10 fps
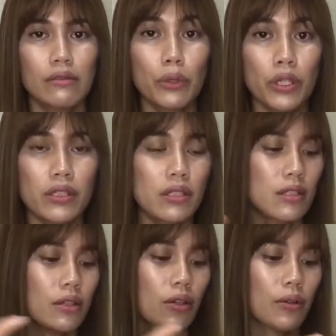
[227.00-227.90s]

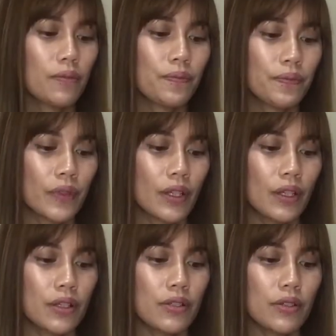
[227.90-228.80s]
worst, you know.
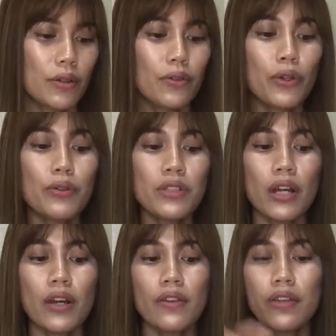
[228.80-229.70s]
So those
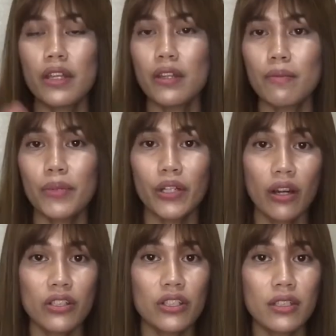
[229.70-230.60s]
are the
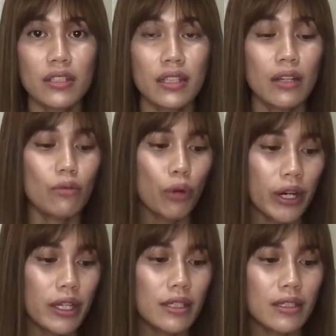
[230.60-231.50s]
precautions and
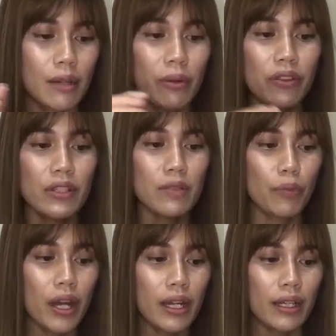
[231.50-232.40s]
warnings about this
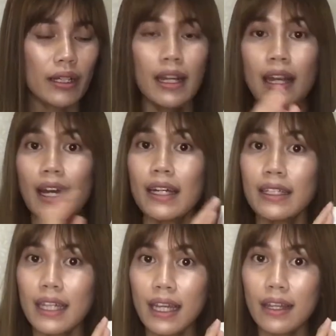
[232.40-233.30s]
product.
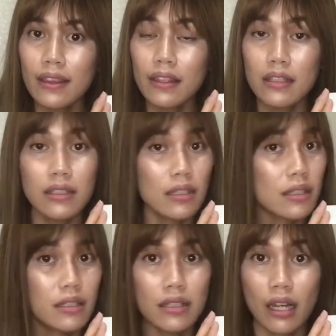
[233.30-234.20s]
Again, this
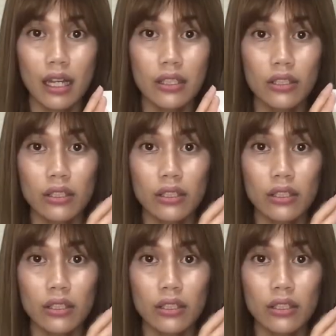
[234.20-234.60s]
is not